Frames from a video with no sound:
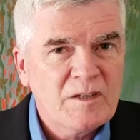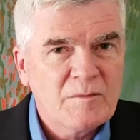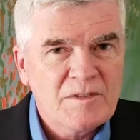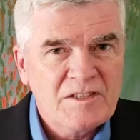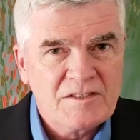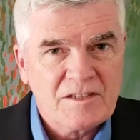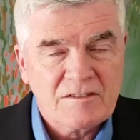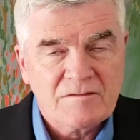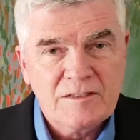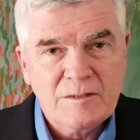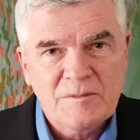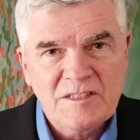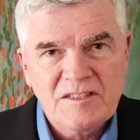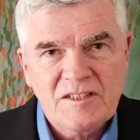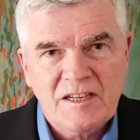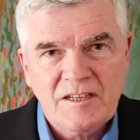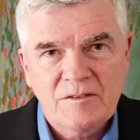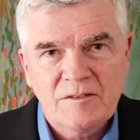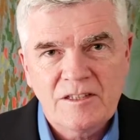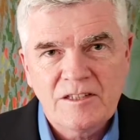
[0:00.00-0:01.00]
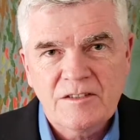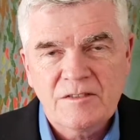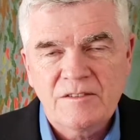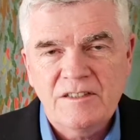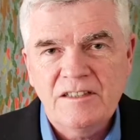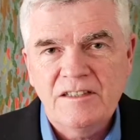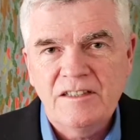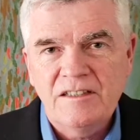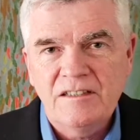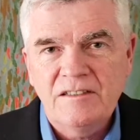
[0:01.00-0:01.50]
Musick from Integrity
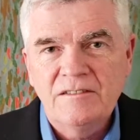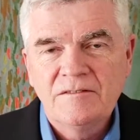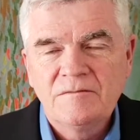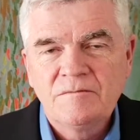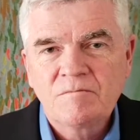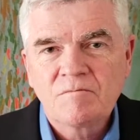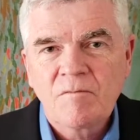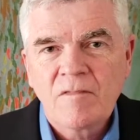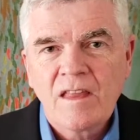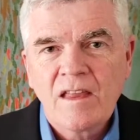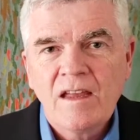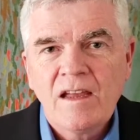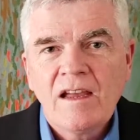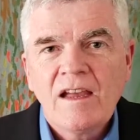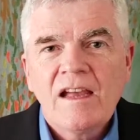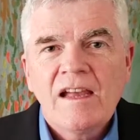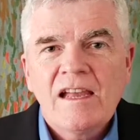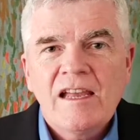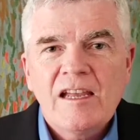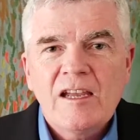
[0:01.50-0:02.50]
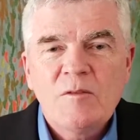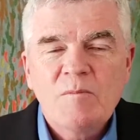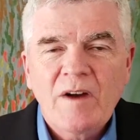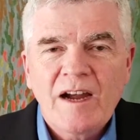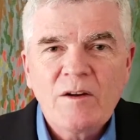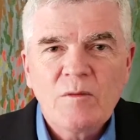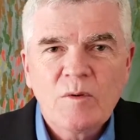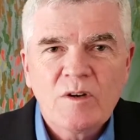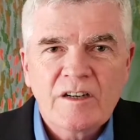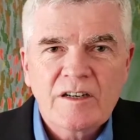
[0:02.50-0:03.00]
3D. In my
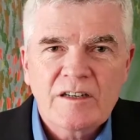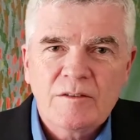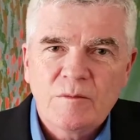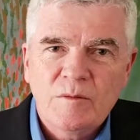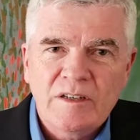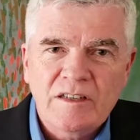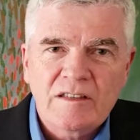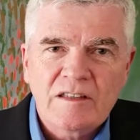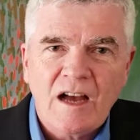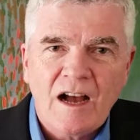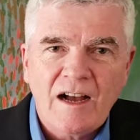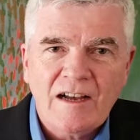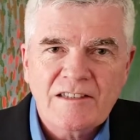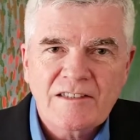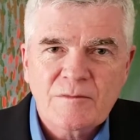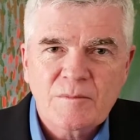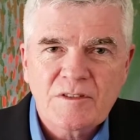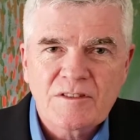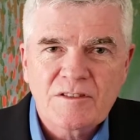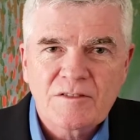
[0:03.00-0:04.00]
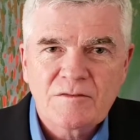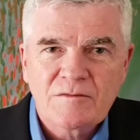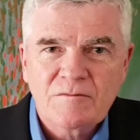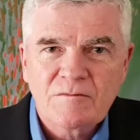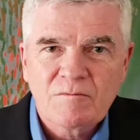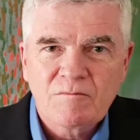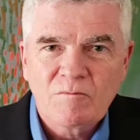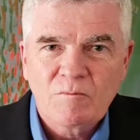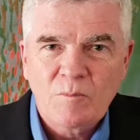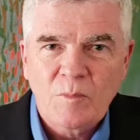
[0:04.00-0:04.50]
work with hospice
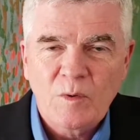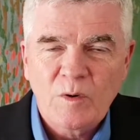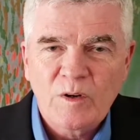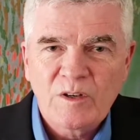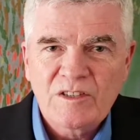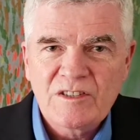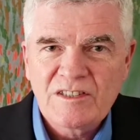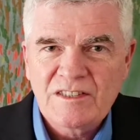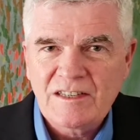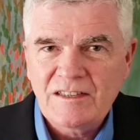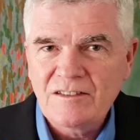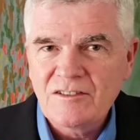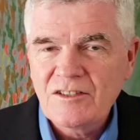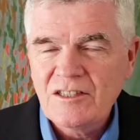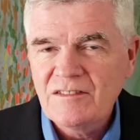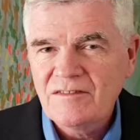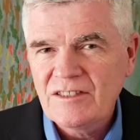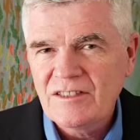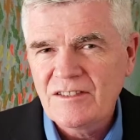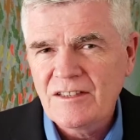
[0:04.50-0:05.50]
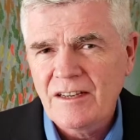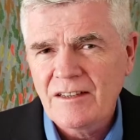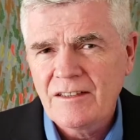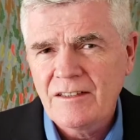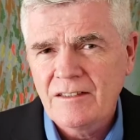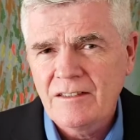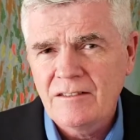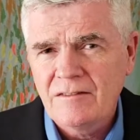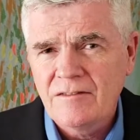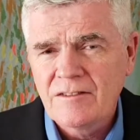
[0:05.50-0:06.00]
boards and chief
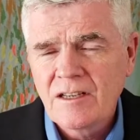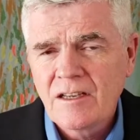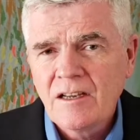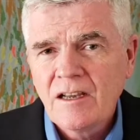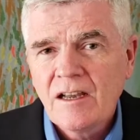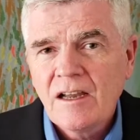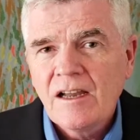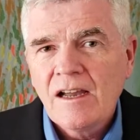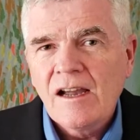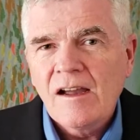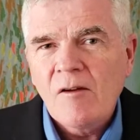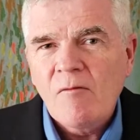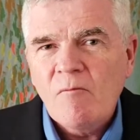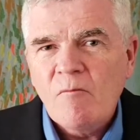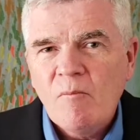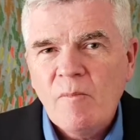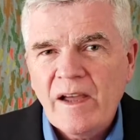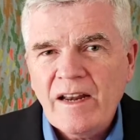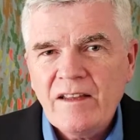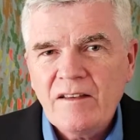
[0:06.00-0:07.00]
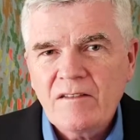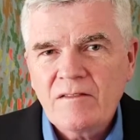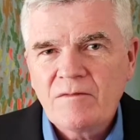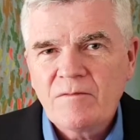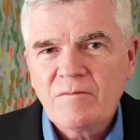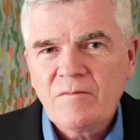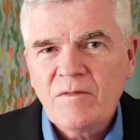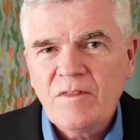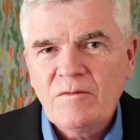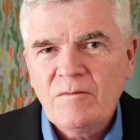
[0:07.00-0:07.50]
executives, many of
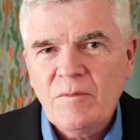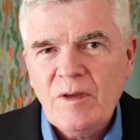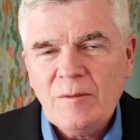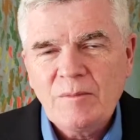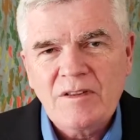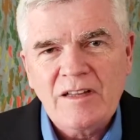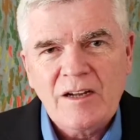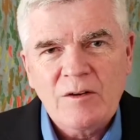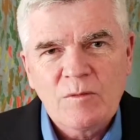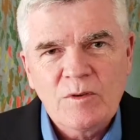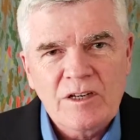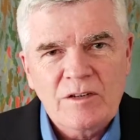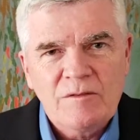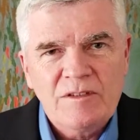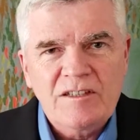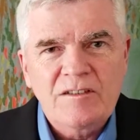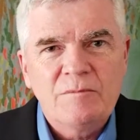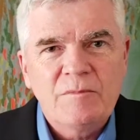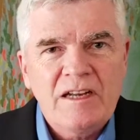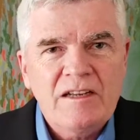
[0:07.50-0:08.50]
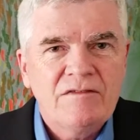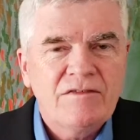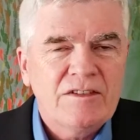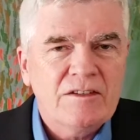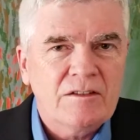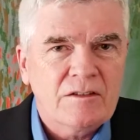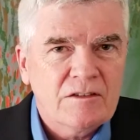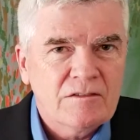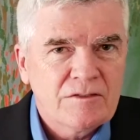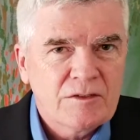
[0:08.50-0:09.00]
the people I work with may feel
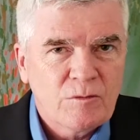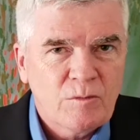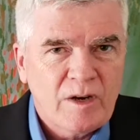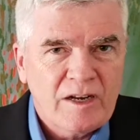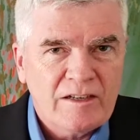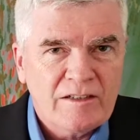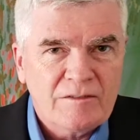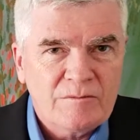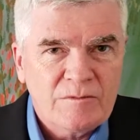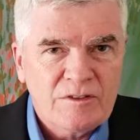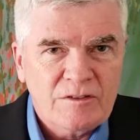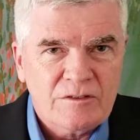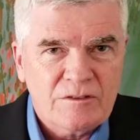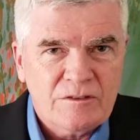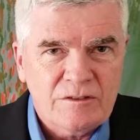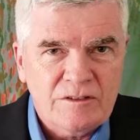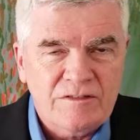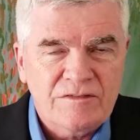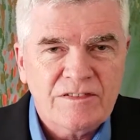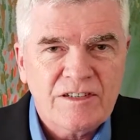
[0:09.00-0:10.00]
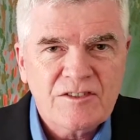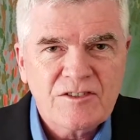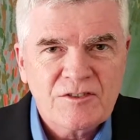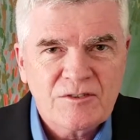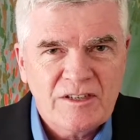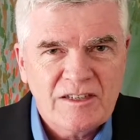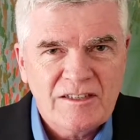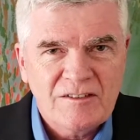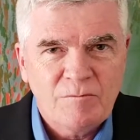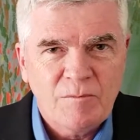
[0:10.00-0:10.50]
overwhelmed or
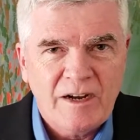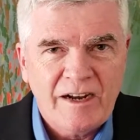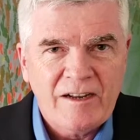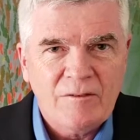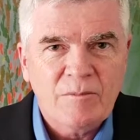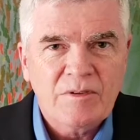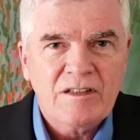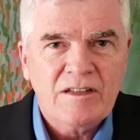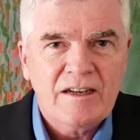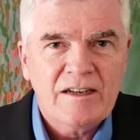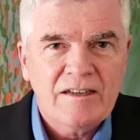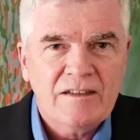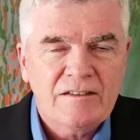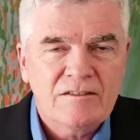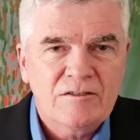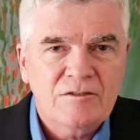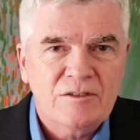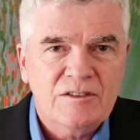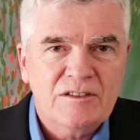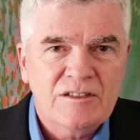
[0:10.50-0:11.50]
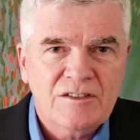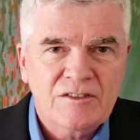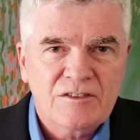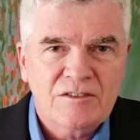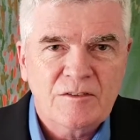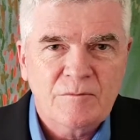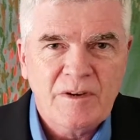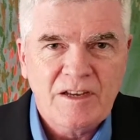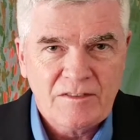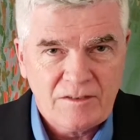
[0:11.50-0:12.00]
frustrated by applying
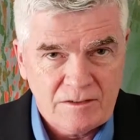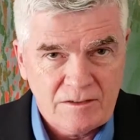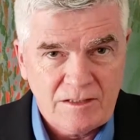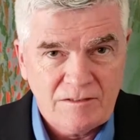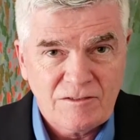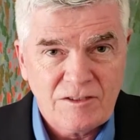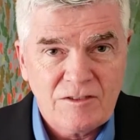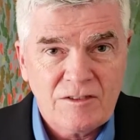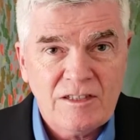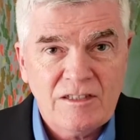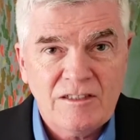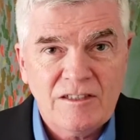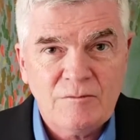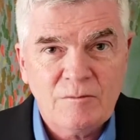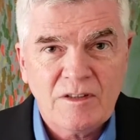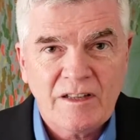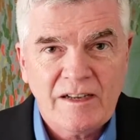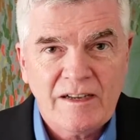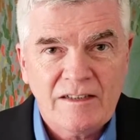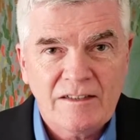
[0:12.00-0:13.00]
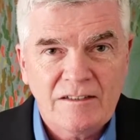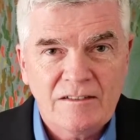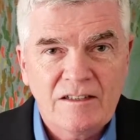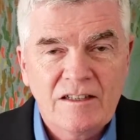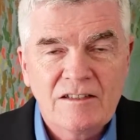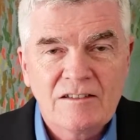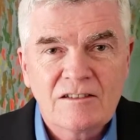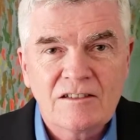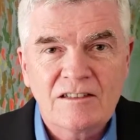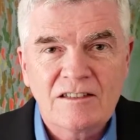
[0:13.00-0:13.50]
traditional methods of strategic planning
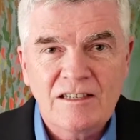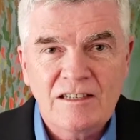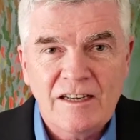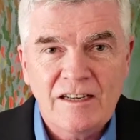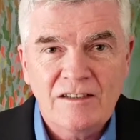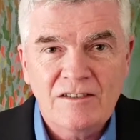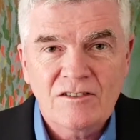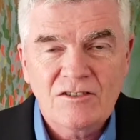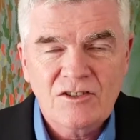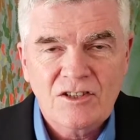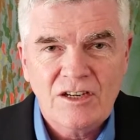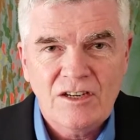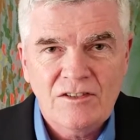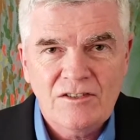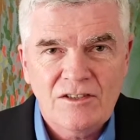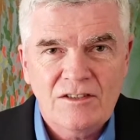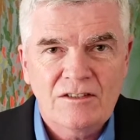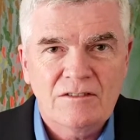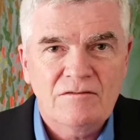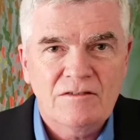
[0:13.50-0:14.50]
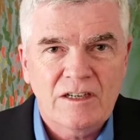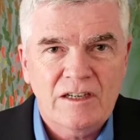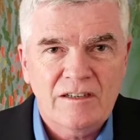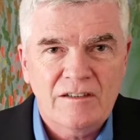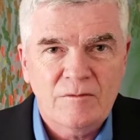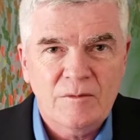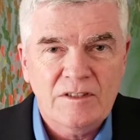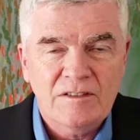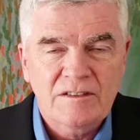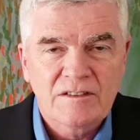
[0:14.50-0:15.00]
to today's changing
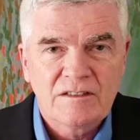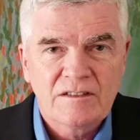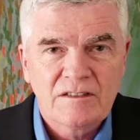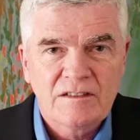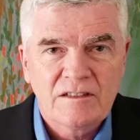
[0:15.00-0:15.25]
environment.